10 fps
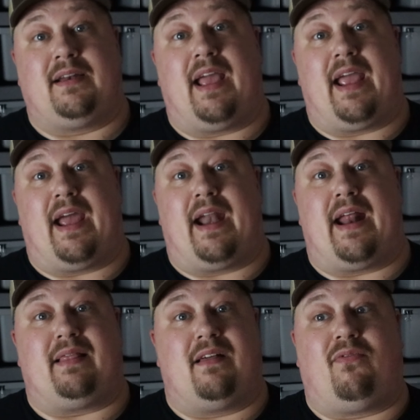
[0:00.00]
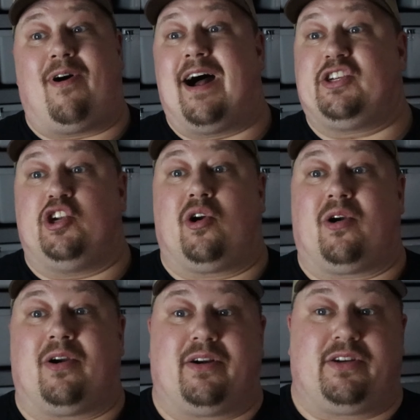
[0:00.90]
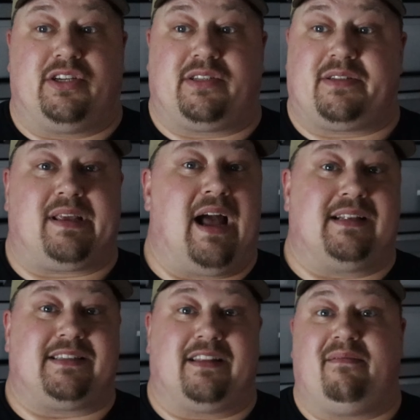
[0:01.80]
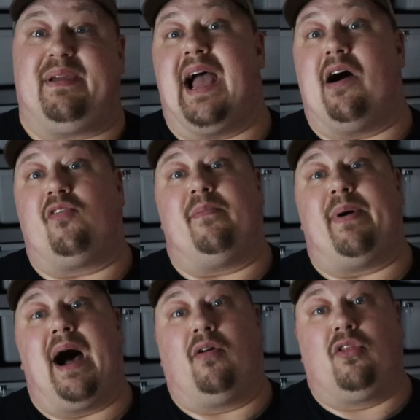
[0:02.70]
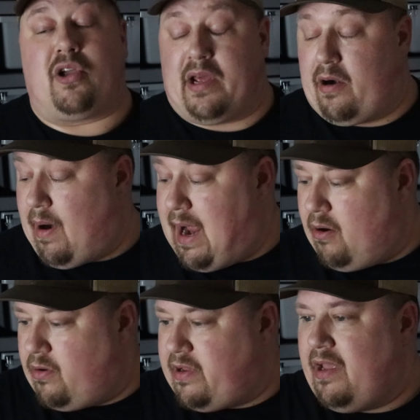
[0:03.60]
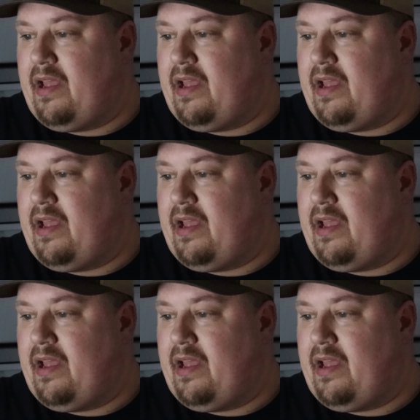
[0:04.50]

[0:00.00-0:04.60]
and I love watching her just constantly be out and about, looking around.